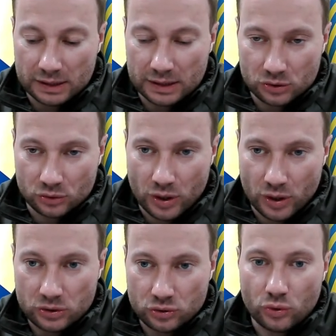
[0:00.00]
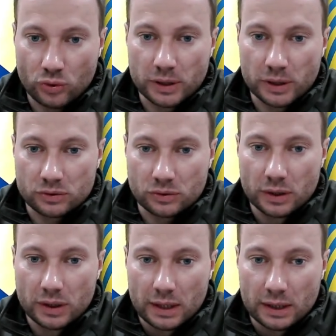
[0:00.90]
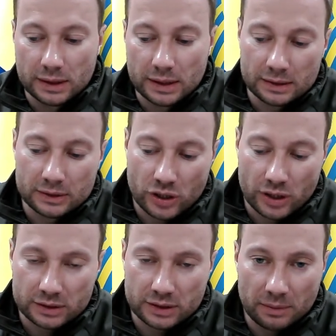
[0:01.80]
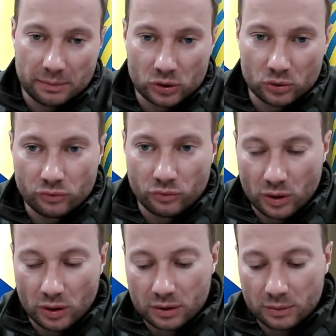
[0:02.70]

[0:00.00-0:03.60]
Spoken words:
is really trying to attack.